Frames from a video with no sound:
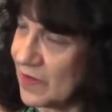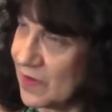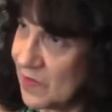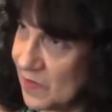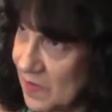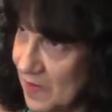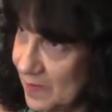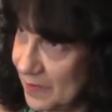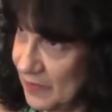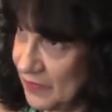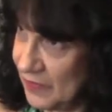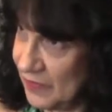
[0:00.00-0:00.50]

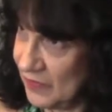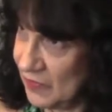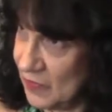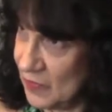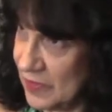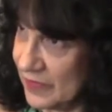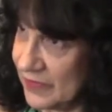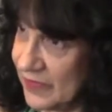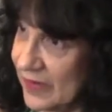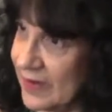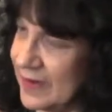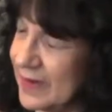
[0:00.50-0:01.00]
Columbus,
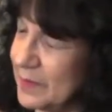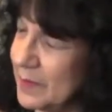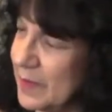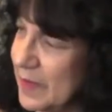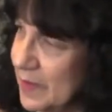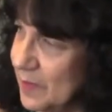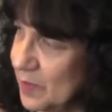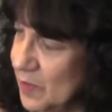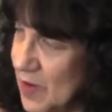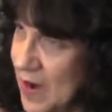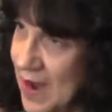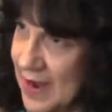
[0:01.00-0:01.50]
Georgia, and
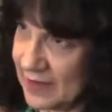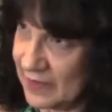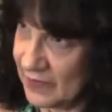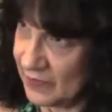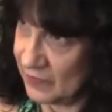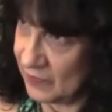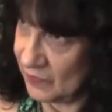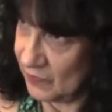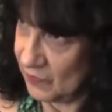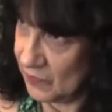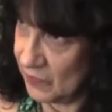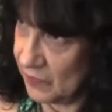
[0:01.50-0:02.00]
been in
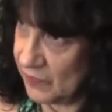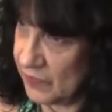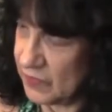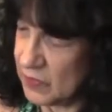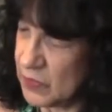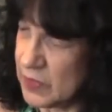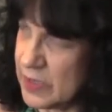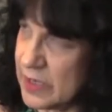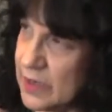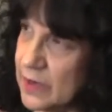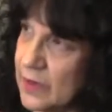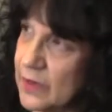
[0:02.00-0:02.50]
practice for a few
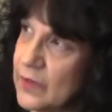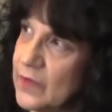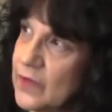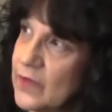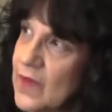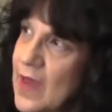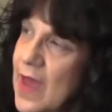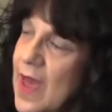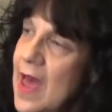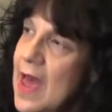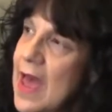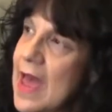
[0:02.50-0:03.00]
years.
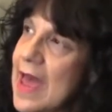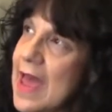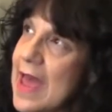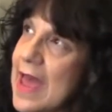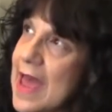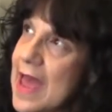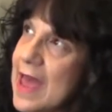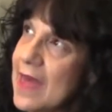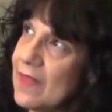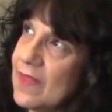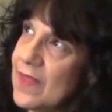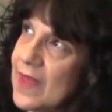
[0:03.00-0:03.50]

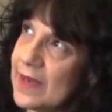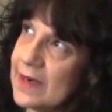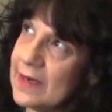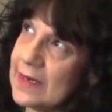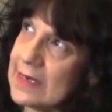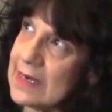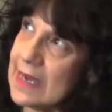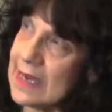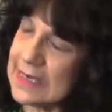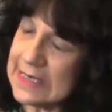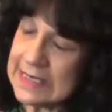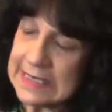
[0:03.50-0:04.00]
And then
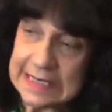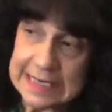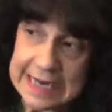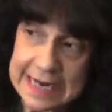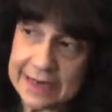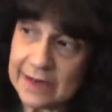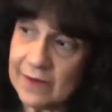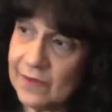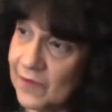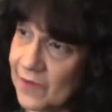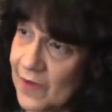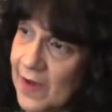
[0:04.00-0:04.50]
in
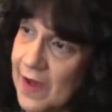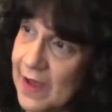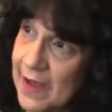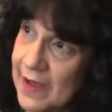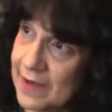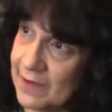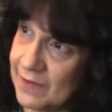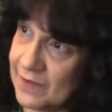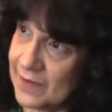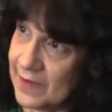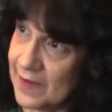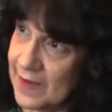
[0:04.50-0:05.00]

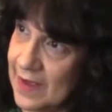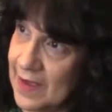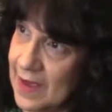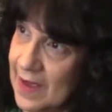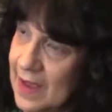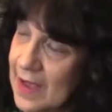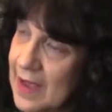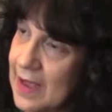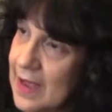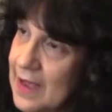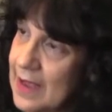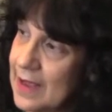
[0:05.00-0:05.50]
1985,
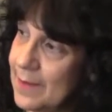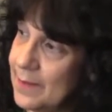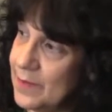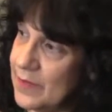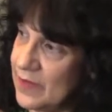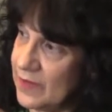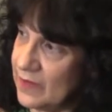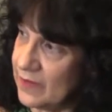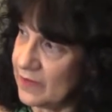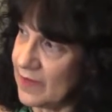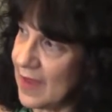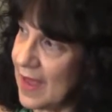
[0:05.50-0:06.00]

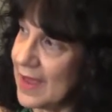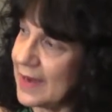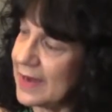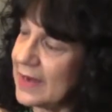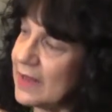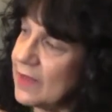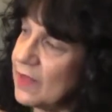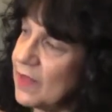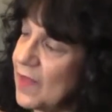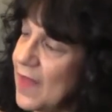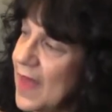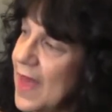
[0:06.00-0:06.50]

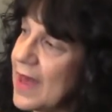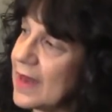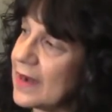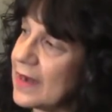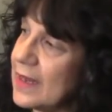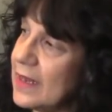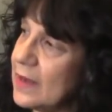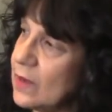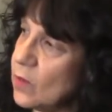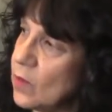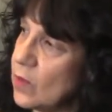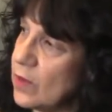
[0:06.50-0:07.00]
decided that
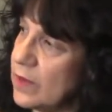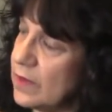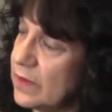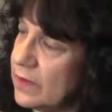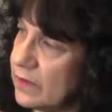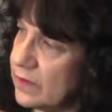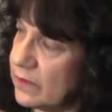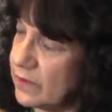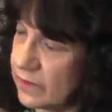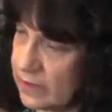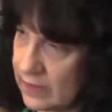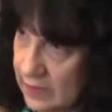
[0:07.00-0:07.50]
it
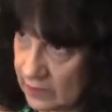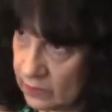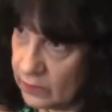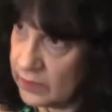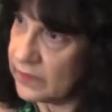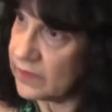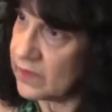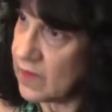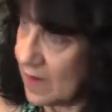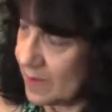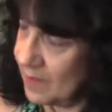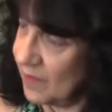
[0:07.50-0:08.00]
was
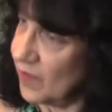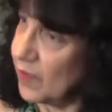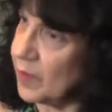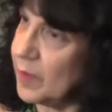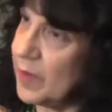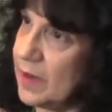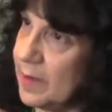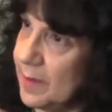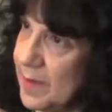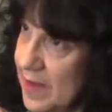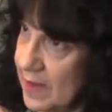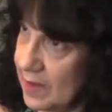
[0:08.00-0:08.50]
time for
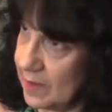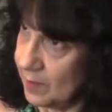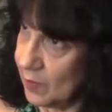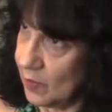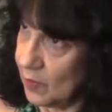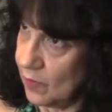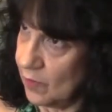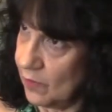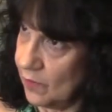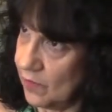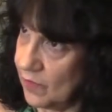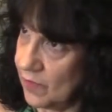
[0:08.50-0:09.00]
me to make a
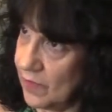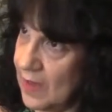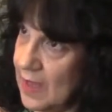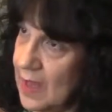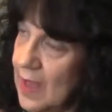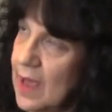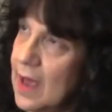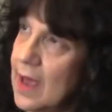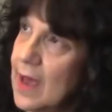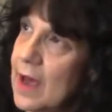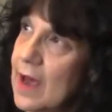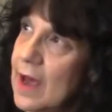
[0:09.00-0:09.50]
move.
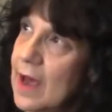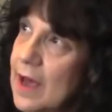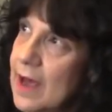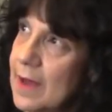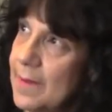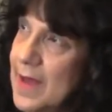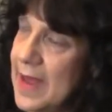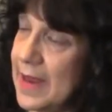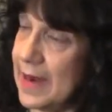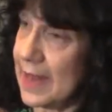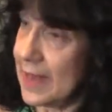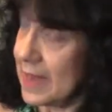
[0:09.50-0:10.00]

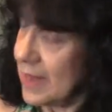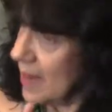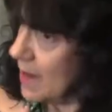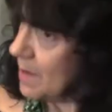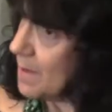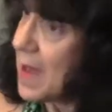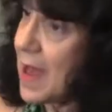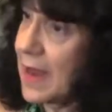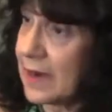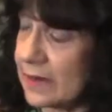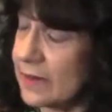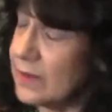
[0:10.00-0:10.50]
And I came
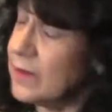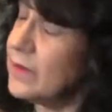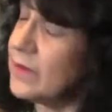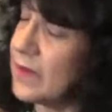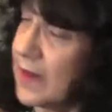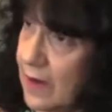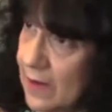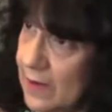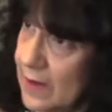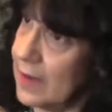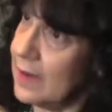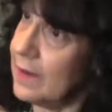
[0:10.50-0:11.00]
back to this
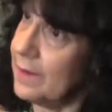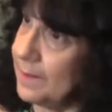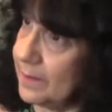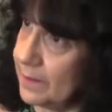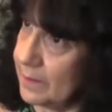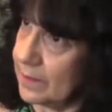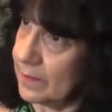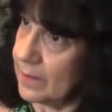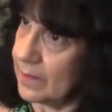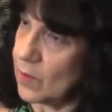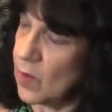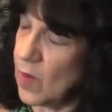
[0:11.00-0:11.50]
area
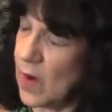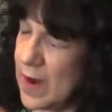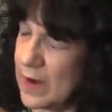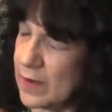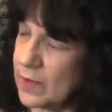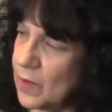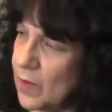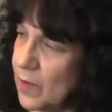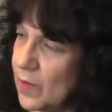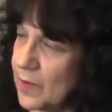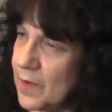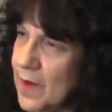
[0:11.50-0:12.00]
where I
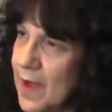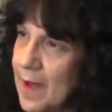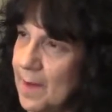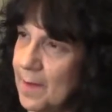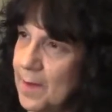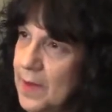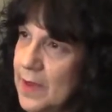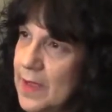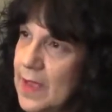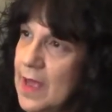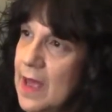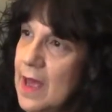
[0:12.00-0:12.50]
had grown
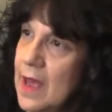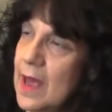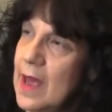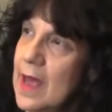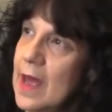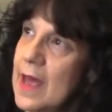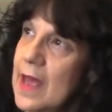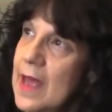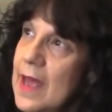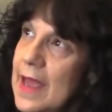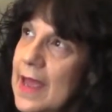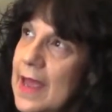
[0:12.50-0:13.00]
up.
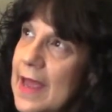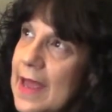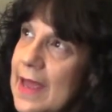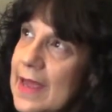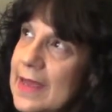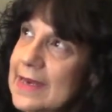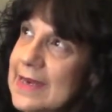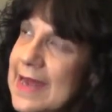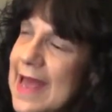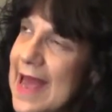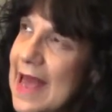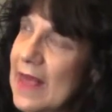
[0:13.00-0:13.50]

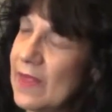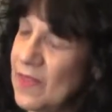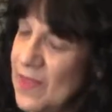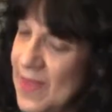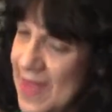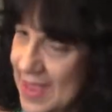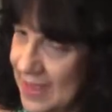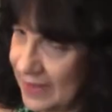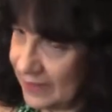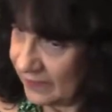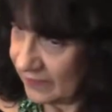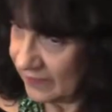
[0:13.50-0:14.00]
And at
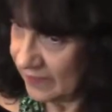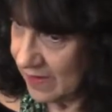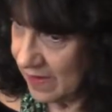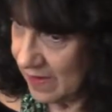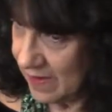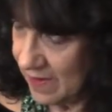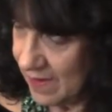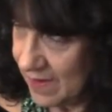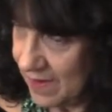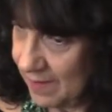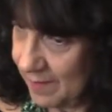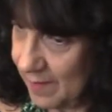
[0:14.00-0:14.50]
that
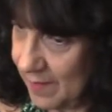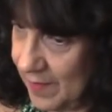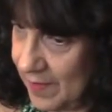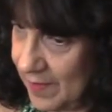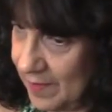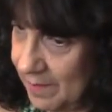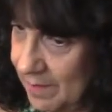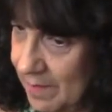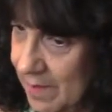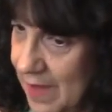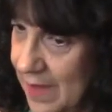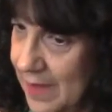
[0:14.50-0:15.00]
time,
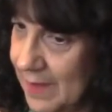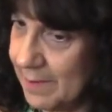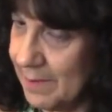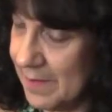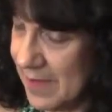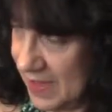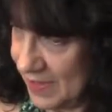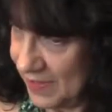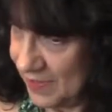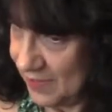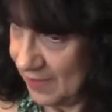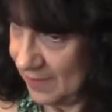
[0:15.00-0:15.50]
my
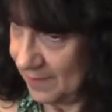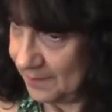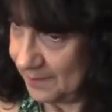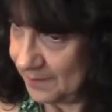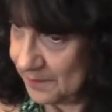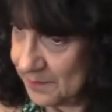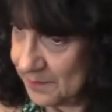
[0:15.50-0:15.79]
mother